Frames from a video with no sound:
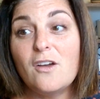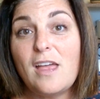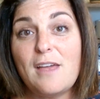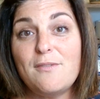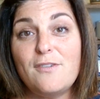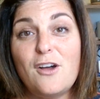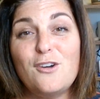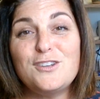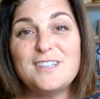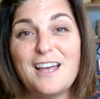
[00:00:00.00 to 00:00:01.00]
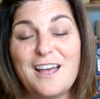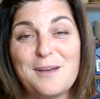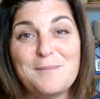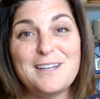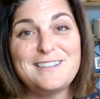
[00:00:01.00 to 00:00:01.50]
Okay, folks,
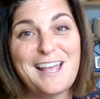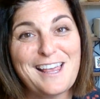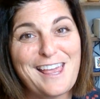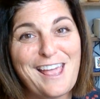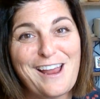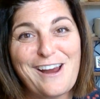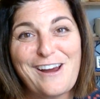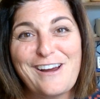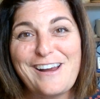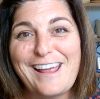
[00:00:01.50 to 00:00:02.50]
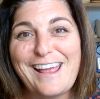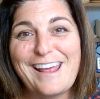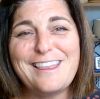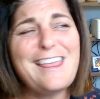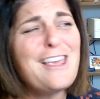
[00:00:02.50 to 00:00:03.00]
take care,
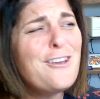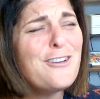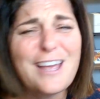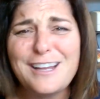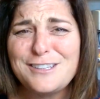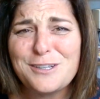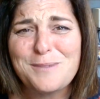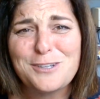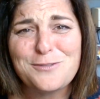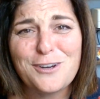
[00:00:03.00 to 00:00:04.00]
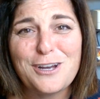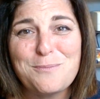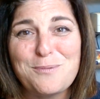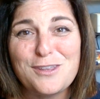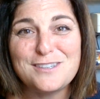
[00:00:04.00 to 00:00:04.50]
and thank you again so much for your
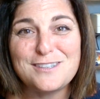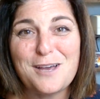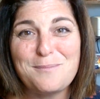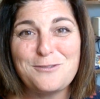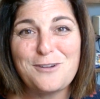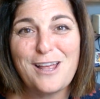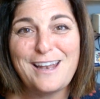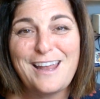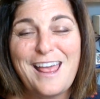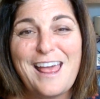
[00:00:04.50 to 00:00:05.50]
help with the zombie run.